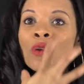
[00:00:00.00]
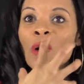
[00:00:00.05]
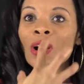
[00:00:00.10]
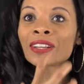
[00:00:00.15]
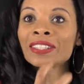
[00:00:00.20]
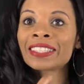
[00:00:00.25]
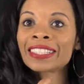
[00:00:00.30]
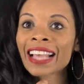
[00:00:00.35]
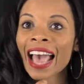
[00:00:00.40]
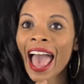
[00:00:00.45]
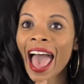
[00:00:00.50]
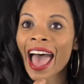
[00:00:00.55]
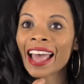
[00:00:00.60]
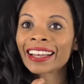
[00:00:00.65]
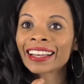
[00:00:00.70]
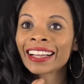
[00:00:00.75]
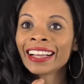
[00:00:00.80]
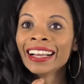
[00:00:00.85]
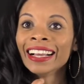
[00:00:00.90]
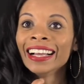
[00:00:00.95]

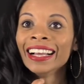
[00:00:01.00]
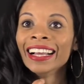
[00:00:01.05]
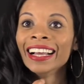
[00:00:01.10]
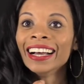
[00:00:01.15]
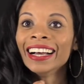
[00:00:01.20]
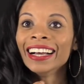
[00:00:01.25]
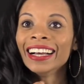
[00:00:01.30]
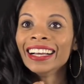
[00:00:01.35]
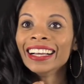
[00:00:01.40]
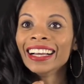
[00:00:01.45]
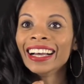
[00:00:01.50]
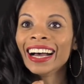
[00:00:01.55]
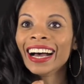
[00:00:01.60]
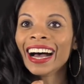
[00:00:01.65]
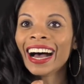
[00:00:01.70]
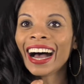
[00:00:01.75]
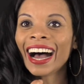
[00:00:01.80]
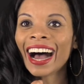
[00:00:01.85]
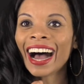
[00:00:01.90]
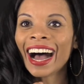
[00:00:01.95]
got your husband that's
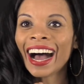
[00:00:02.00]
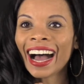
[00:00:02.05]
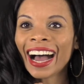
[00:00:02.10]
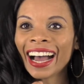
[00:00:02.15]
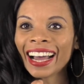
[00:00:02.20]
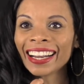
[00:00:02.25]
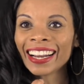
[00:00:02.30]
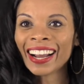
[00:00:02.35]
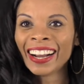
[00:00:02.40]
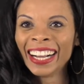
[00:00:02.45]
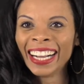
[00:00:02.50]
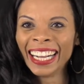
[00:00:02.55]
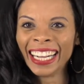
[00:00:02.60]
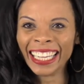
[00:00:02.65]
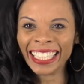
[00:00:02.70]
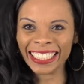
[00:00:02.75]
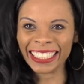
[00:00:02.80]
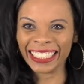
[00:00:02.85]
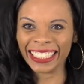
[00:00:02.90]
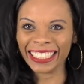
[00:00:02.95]
helping us here with this,
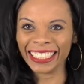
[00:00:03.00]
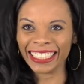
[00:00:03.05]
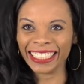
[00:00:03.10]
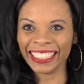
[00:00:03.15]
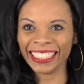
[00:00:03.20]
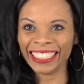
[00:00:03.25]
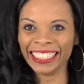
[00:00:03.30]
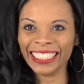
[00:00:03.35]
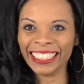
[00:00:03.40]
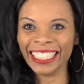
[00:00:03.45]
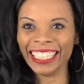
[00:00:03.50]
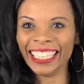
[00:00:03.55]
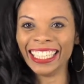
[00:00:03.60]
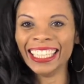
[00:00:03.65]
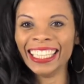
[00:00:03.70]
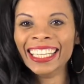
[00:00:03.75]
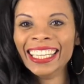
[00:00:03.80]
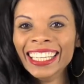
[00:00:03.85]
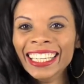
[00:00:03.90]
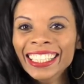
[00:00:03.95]
you got your child.
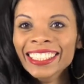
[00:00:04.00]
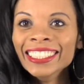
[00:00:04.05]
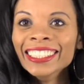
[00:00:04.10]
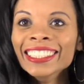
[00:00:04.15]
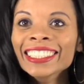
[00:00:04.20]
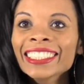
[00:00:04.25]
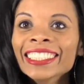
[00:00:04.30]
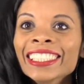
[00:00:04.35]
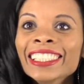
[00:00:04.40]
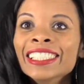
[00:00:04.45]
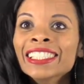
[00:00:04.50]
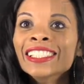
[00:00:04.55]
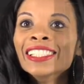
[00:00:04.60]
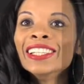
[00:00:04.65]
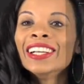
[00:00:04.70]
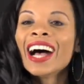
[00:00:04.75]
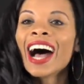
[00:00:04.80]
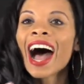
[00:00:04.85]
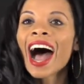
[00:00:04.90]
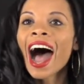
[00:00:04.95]
I told you got a
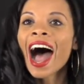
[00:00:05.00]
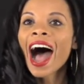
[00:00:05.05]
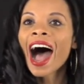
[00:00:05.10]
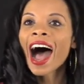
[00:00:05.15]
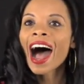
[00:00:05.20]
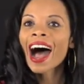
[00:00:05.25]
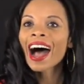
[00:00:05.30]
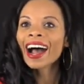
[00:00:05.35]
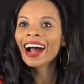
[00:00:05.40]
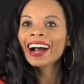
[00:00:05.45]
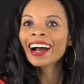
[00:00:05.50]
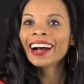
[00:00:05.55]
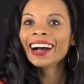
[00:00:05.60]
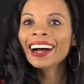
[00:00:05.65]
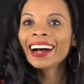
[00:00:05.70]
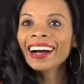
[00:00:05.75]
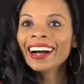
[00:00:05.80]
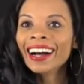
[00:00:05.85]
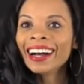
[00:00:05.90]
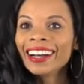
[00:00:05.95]
mother that had an
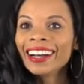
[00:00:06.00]
alloplant at